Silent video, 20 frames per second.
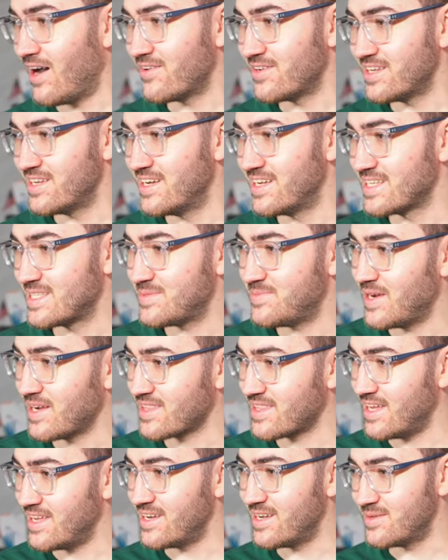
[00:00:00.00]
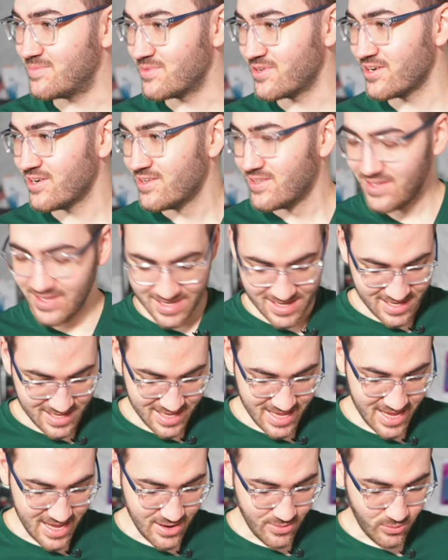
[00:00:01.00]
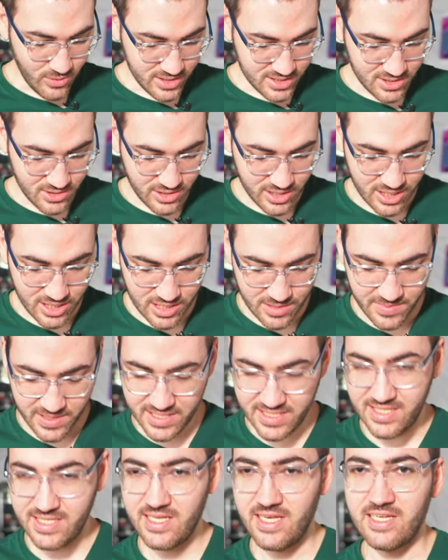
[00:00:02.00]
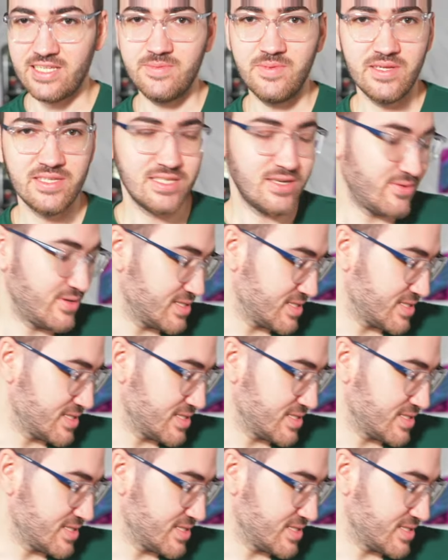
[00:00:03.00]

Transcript: didn't expect that number. Yeah, it was only gonna be 6 because I was